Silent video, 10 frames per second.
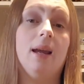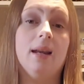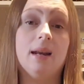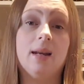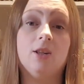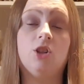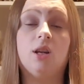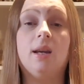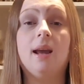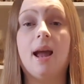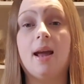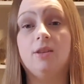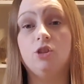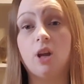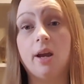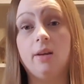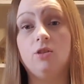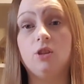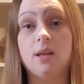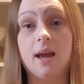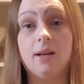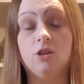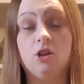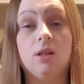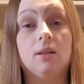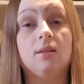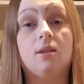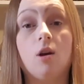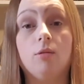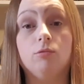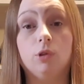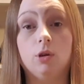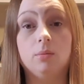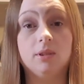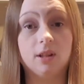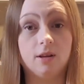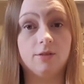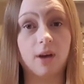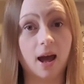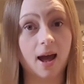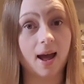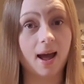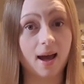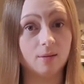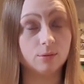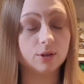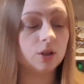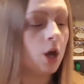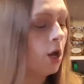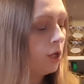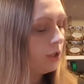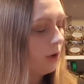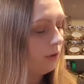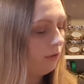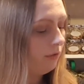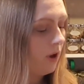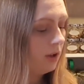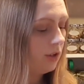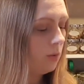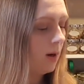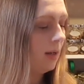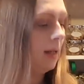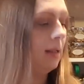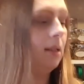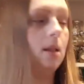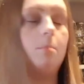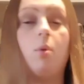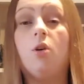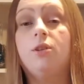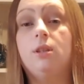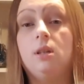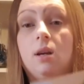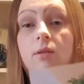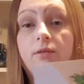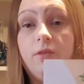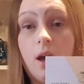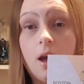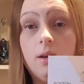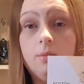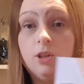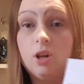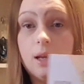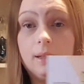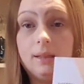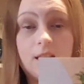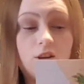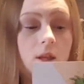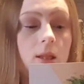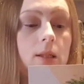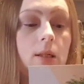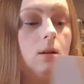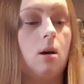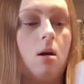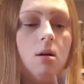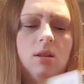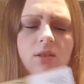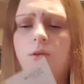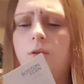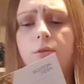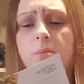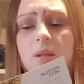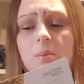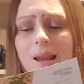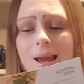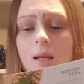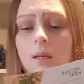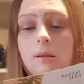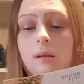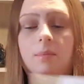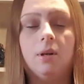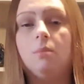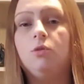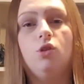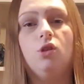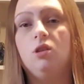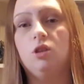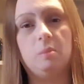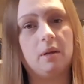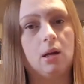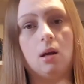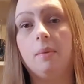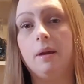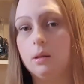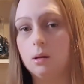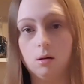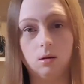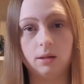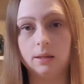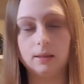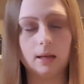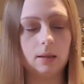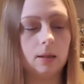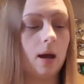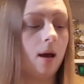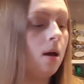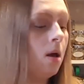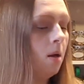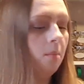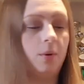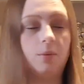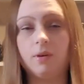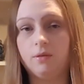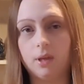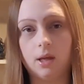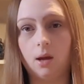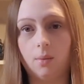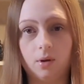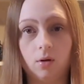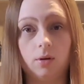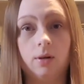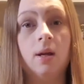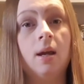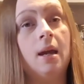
in energy and change the energy in certain rooms of our house. So the first one is the Boston Fern, which, like I say, you get these little cards for from this place. I mean, I'm sure you could just pick it up at the garden centre, but with everything going on,